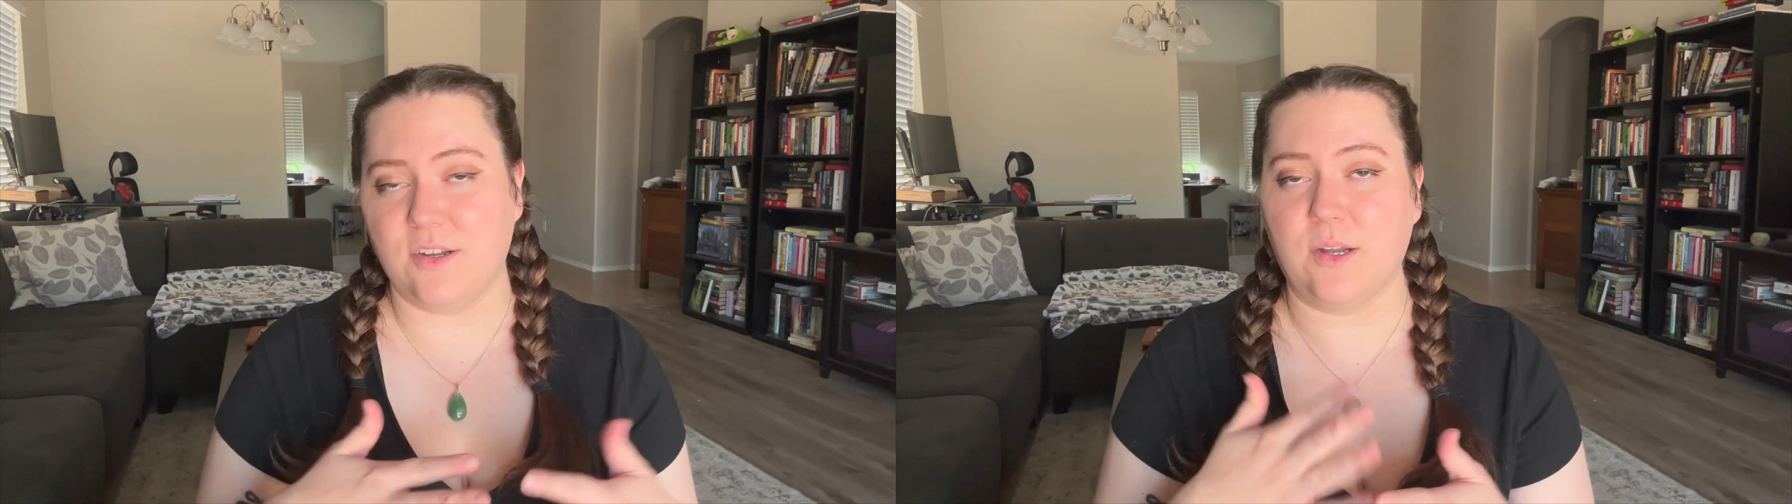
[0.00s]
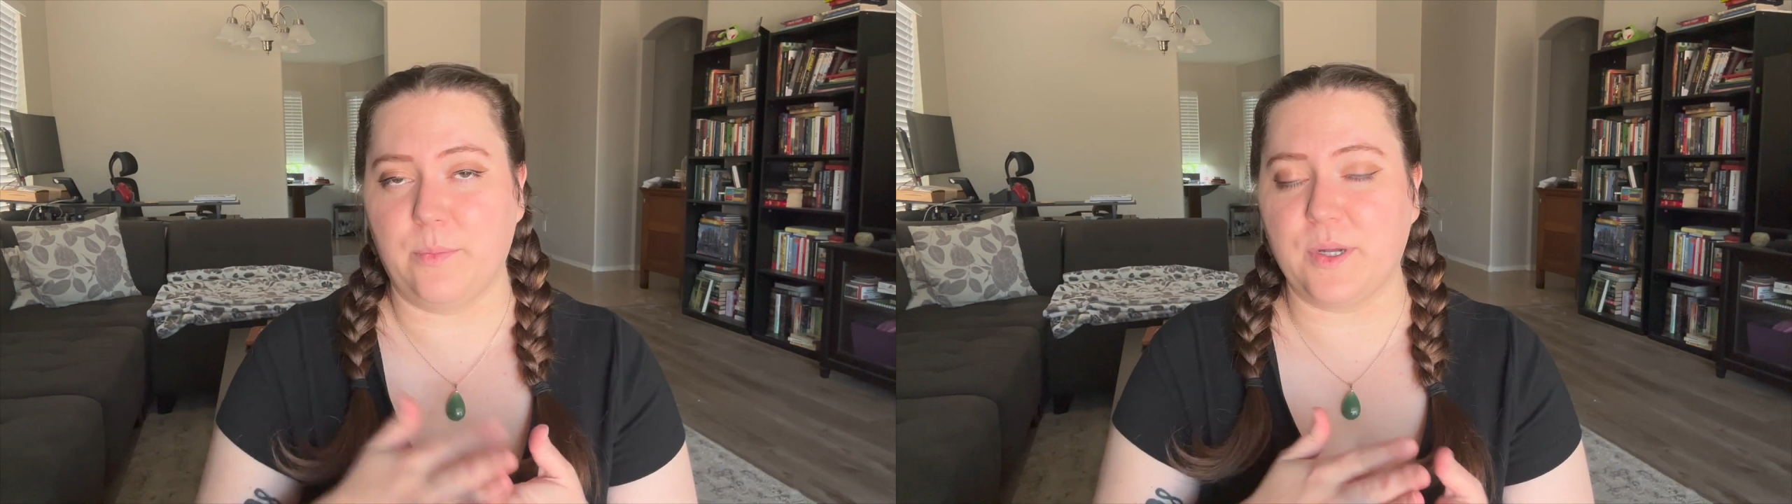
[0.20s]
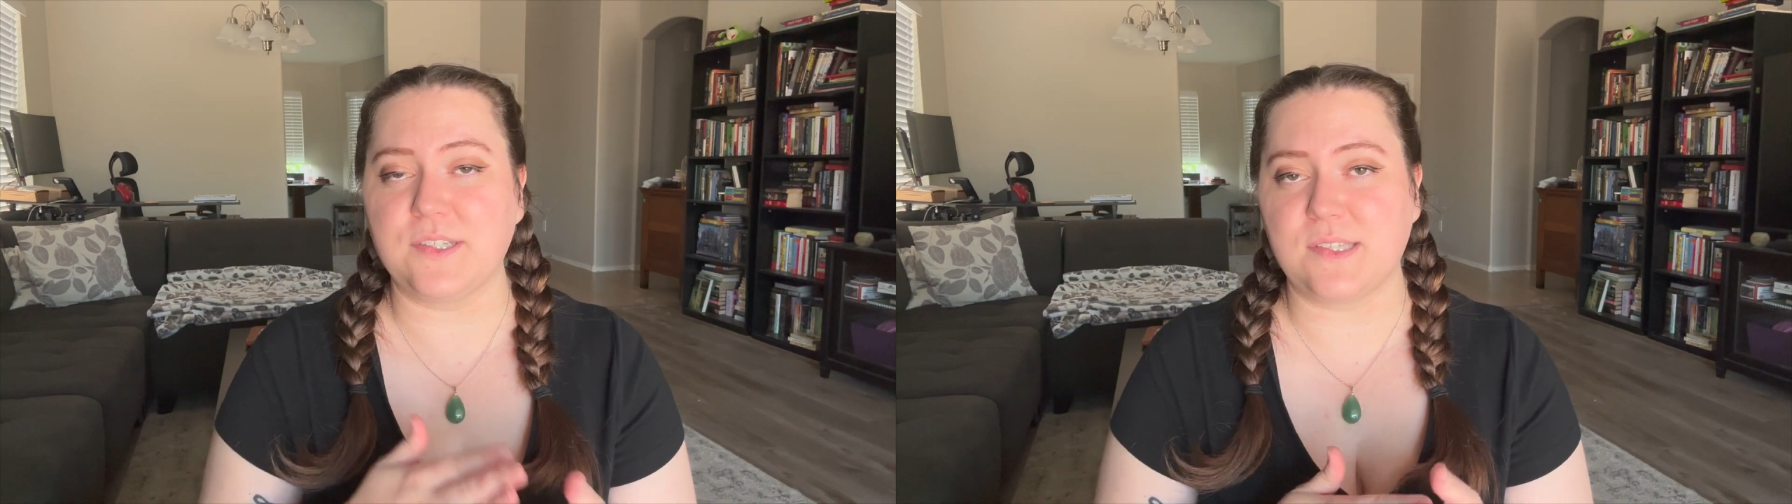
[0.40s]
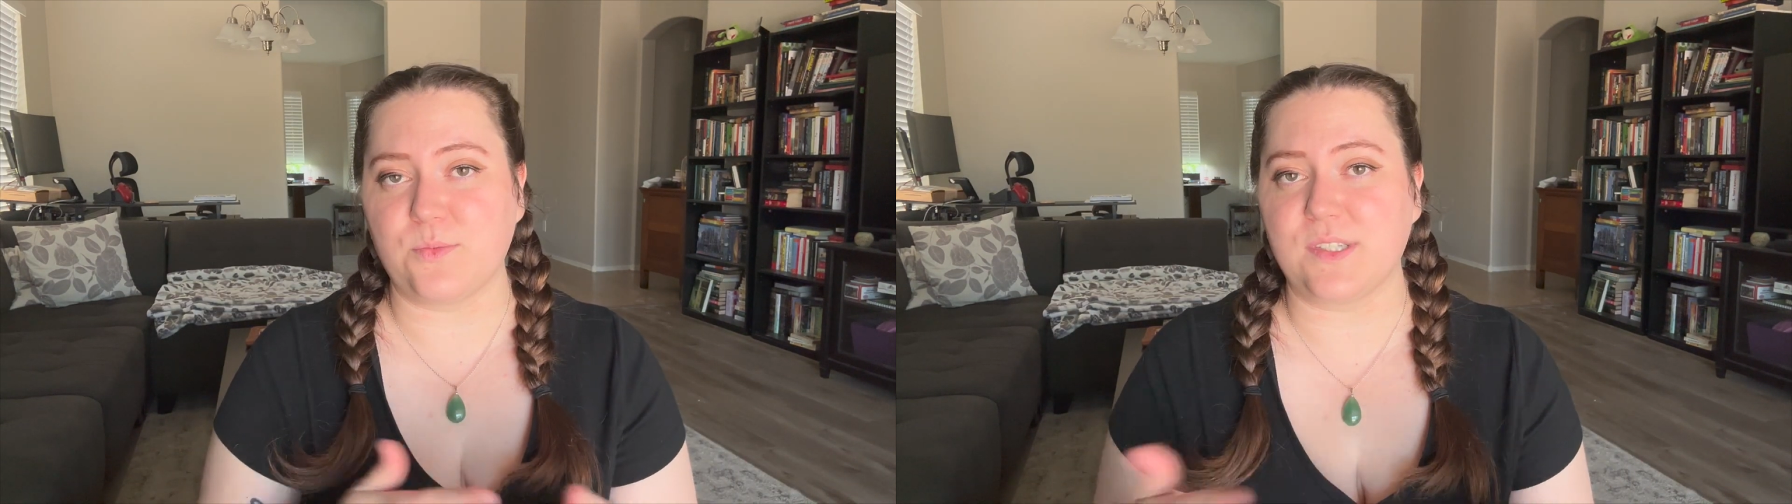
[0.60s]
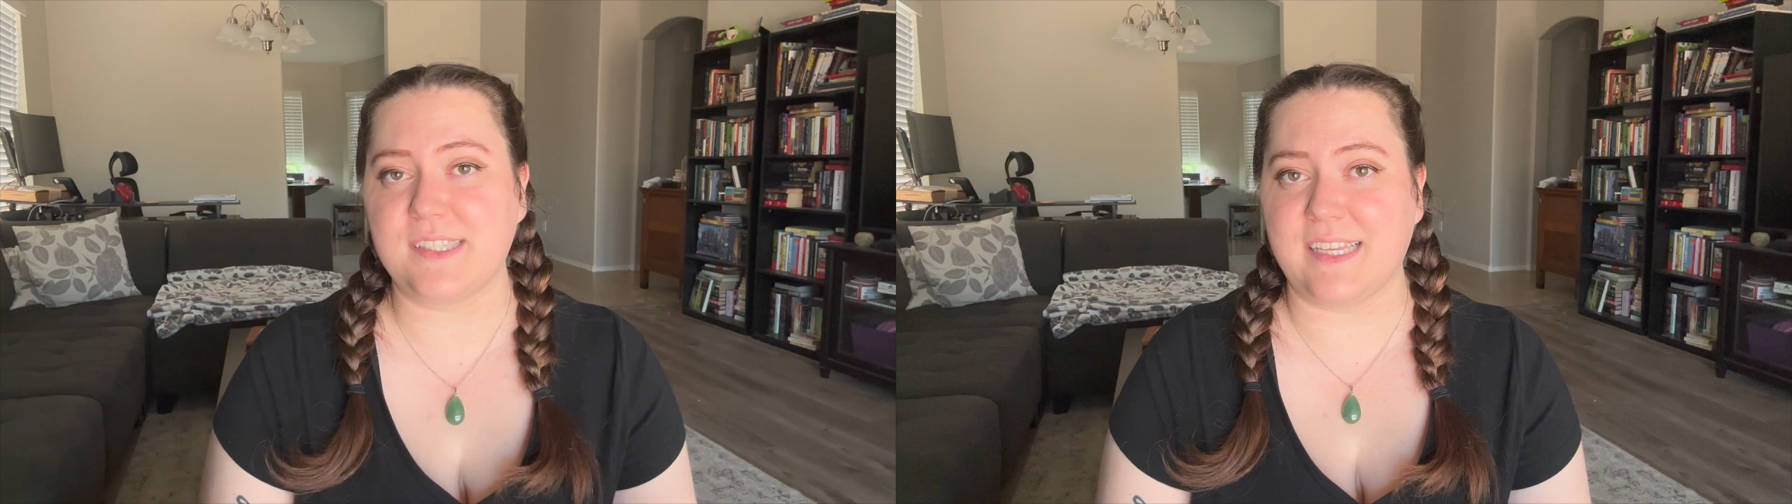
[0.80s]
or a person
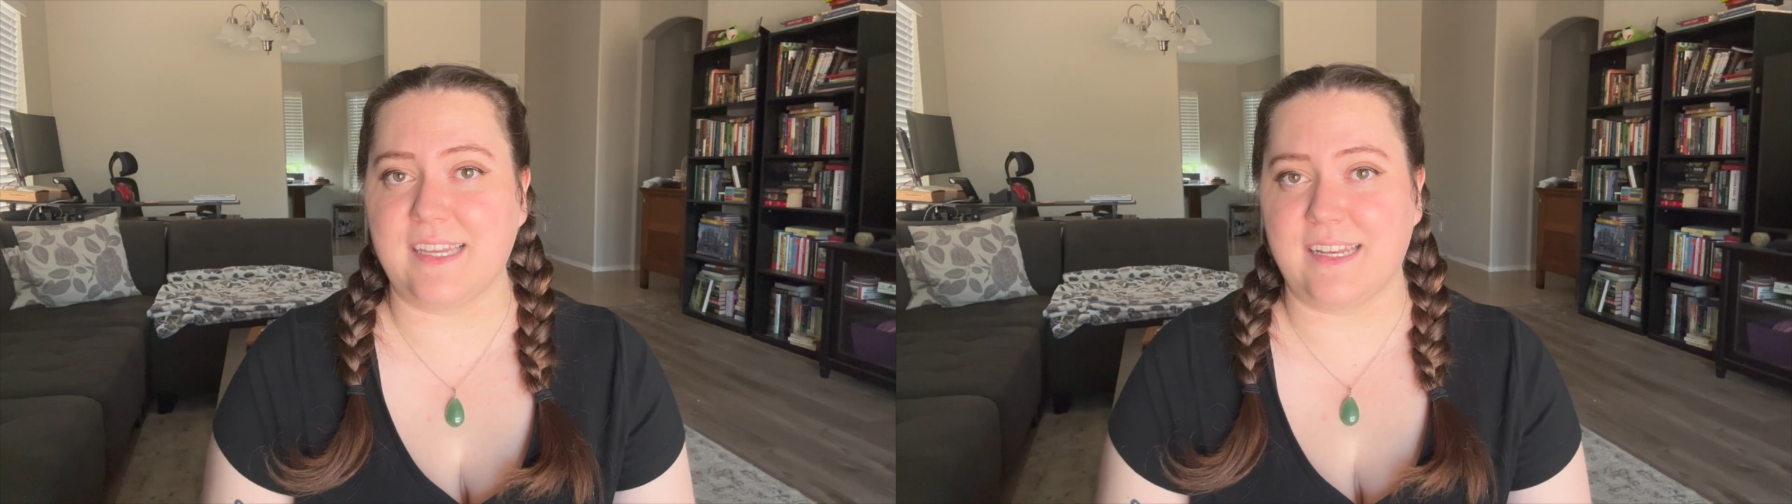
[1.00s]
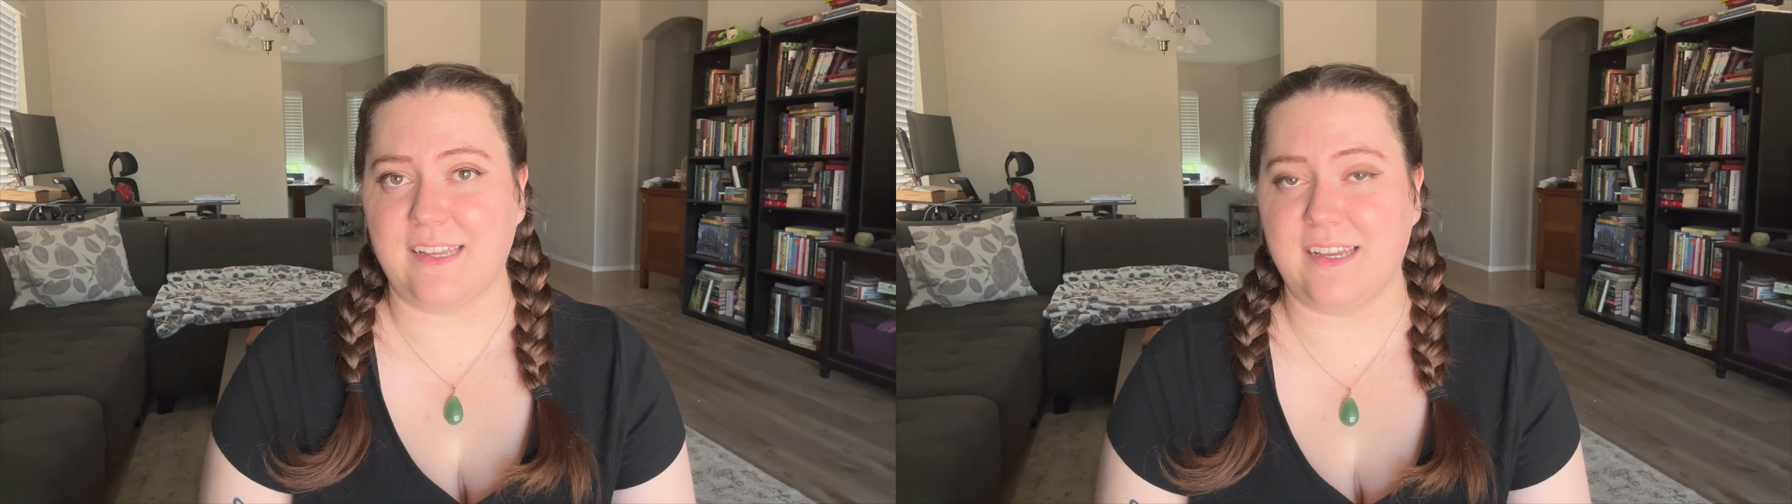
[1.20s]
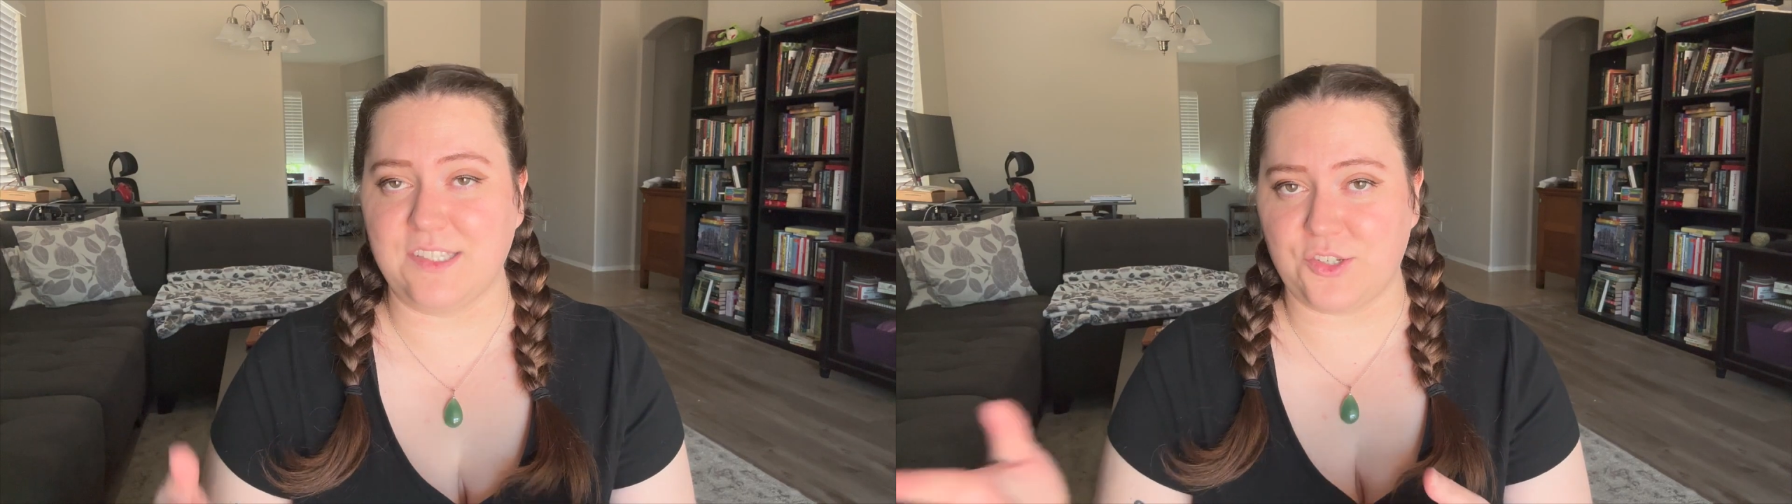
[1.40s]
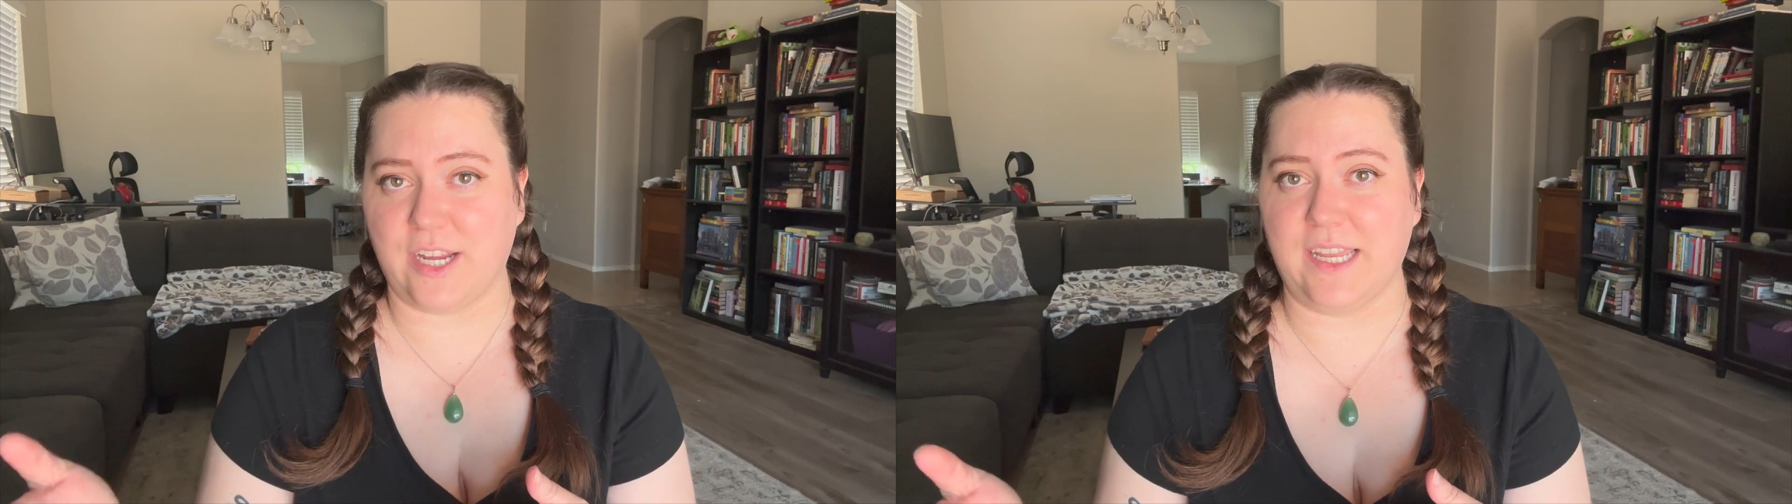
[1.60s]
will see a stray